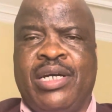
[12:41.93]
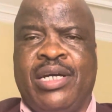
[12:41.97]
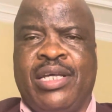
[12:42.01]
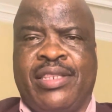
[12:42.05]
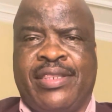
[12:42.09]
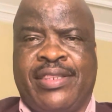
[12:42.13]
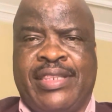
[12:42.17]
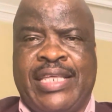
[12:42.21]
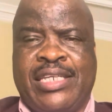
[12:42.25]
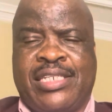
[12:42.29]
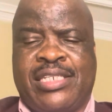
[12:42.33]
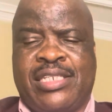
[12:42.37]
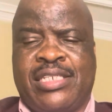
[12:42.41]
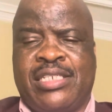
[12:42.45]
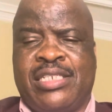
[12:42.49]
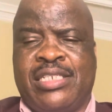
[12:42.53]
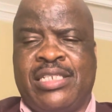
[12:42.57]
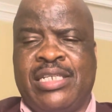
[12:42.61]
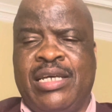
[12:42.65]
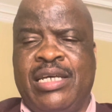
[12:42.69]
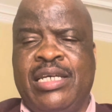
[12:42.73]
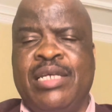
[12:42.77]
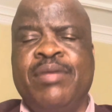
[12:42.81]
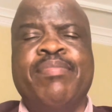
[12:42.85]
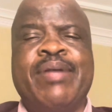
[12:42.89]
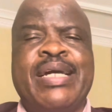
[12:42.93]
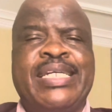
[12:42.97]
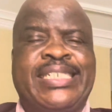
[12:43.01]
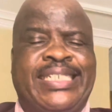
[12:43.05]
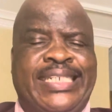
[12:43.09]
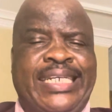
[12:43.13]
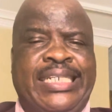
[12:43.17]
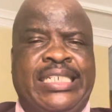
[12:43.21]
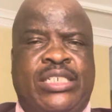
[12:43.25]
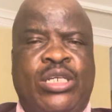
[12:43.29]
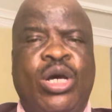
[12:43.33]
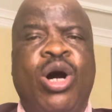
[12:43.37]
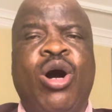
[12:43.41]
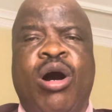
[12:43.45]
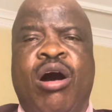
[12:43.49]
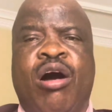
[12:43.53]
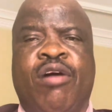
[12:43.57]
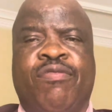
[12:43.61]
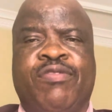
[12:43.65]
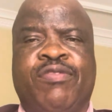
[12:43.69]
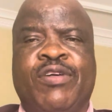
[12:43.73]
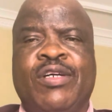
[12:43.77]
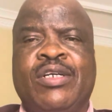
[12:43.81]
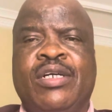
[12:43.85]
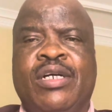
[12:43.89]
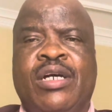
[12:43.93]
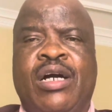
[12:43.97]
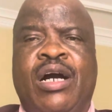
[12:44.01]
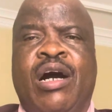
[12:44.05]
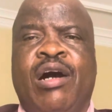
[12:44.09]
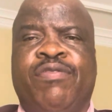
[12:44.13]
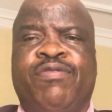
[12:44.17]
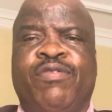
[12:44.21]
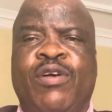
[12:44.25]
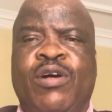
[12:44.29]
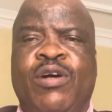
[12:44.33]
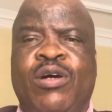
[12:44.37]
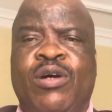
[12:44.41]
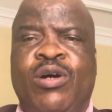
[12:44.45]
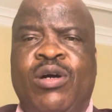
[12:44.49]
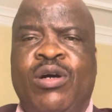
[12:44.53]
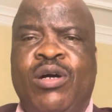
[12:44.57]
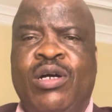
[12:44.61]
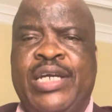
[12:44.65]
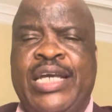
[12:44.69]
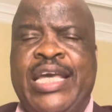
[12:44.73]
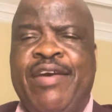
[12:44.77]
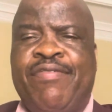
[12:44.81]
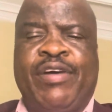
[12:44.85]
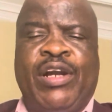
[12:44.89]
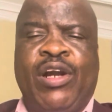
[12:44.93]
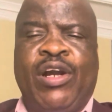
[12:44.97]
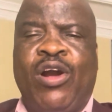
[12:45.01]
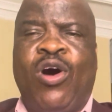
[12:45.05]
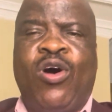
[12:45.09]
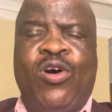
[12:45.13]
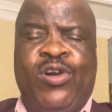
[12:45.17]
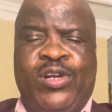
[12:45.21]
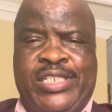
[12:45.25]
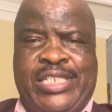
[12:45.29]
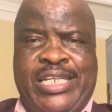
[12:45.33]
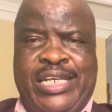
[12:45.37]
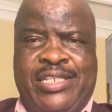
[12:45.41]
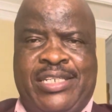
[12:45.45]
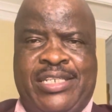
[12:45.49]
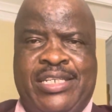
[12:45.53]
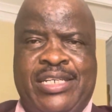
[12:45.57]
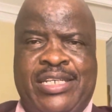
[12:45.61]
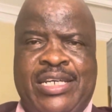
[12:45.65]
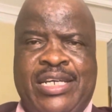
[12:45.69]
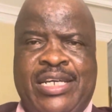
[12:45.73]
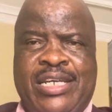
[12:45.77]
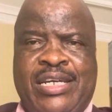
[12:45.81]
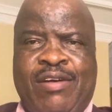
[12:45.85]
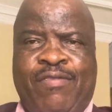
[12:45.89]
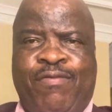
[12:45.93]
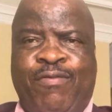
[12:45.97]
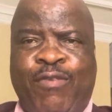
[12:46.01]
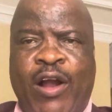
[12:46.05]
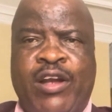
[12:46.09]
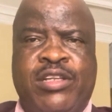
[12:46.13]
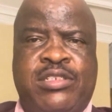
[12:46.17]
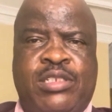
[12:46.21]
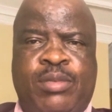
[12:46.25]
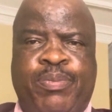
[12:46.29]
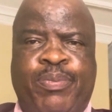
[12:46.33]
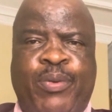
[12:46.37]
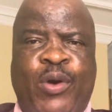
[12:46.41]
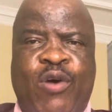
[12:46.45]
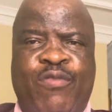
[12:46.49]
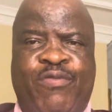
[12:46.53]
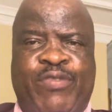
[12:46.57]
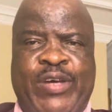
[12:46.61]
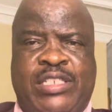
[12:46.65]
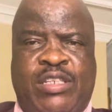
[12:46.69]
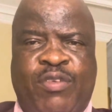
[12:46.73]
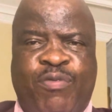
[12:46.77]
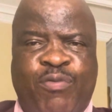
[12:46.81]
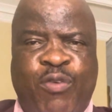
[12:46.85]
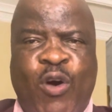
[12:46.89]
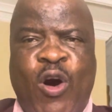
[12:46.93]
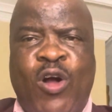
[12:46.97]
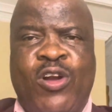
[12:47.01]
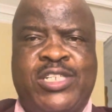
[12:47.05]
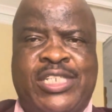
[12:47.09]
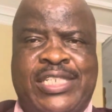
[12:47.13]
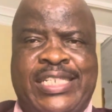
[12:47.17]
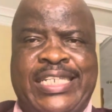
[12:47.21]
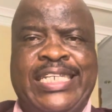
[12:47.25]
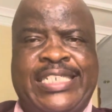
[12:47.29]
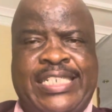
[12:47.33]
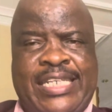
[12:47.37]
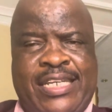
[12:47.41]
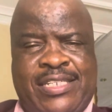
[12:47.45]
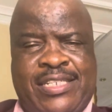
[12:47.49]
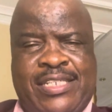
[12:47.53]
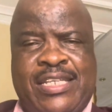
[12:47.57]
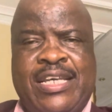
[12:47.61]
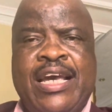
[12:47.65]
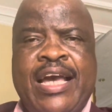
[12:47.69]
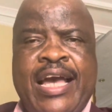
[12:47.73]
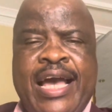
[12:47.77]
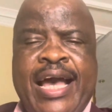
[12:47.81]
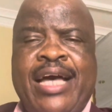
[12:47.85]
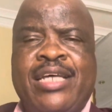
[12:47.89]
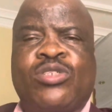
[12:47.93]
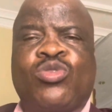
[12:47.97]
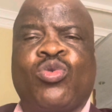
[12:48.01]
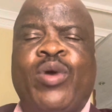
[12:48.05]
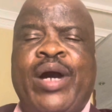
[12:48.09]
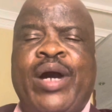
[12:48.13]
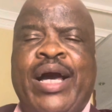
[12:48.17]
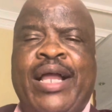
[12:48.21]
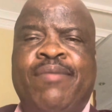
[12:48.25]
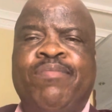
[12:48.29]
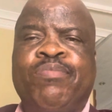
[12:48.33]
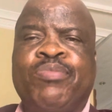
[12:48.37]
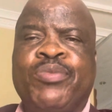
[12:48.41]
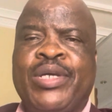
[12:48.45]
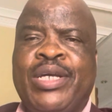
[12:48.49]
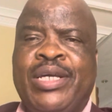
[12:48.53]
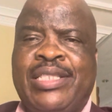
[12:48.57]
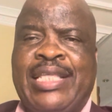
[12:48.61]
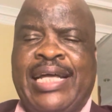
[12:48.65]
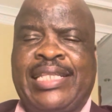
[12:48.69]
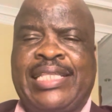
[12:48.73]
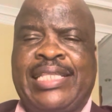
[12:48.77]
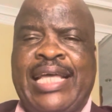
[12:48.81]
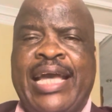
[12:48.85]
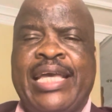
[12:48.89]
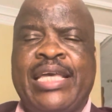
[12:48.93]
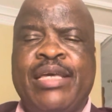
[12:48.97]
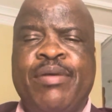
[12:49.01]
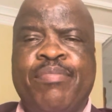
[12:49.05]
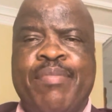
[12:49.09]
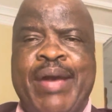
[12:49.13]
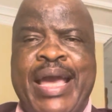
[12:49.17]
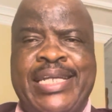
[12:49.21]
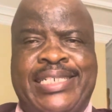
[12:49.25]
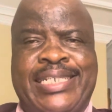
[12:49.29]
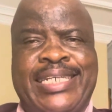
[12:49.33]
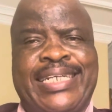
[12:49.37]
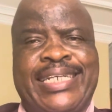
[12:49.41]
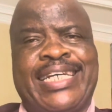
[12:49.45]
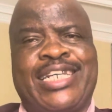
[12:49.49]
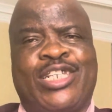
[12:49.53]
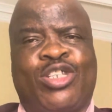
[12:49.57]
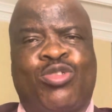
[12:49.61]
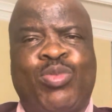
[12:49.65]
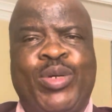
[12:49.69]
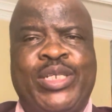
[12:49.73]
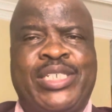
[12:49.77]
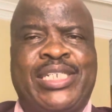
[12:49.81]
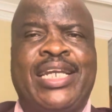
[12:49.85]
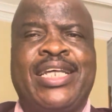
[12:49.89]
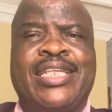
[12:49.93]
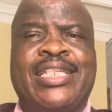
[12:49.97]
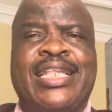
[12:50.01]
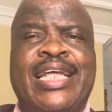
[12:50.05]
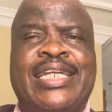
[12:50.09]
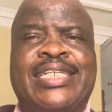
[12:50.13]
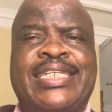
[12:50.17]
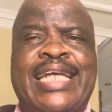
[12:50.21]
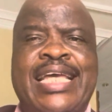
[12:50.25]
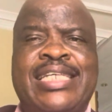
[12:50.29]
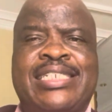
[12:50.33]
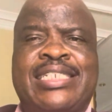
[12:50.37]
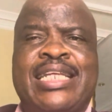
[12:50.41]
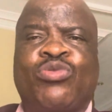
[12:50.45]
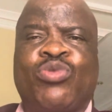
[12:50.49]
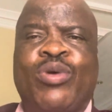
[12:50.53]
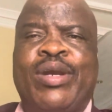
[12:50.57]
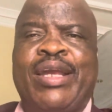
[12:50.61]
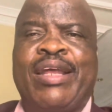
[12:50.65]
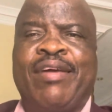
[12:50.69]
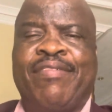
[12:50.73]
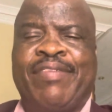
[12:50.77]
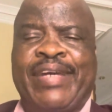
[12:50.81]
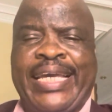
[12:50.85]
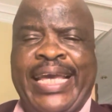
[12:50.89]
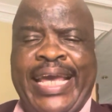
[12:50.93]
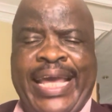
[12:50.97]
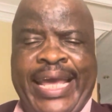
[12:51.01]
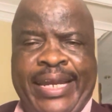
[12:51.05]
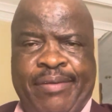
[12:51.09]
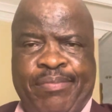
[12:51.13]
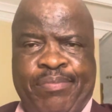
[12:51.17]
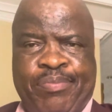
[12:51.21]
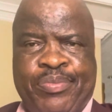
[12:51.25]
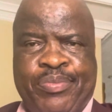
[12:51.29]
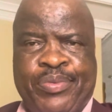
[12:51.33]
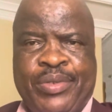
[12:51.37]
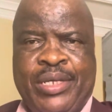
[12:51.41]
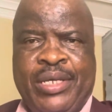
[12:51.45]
this emergence of evil altars, false prophets, false teachers as well, that are emerging, especially in the days that we're living in.